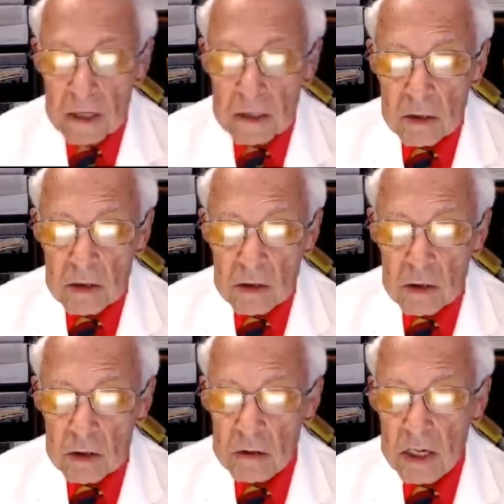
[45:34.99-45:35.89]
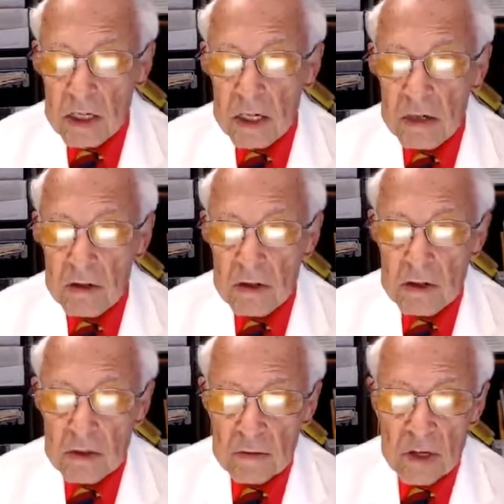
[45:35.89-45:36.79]
So it's all trial and
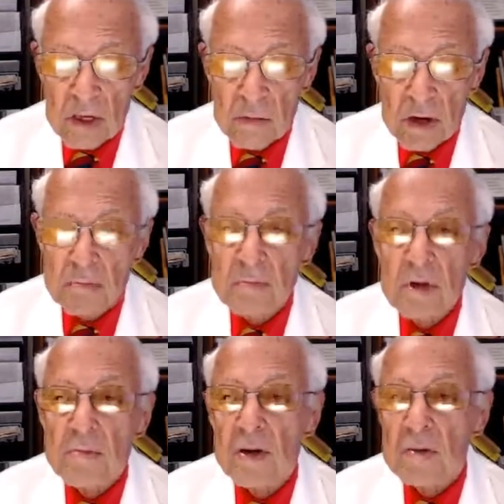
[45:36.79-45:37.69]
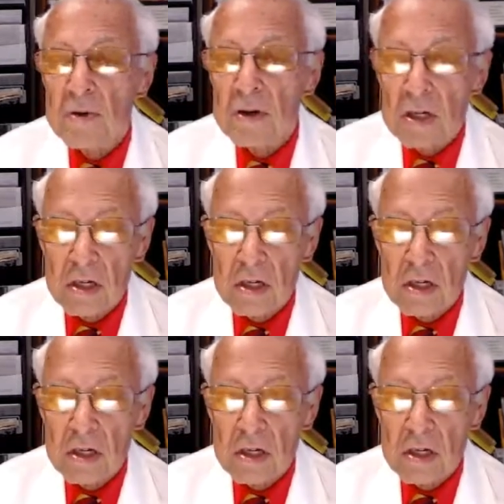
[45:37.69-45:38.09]
error. You might read my book.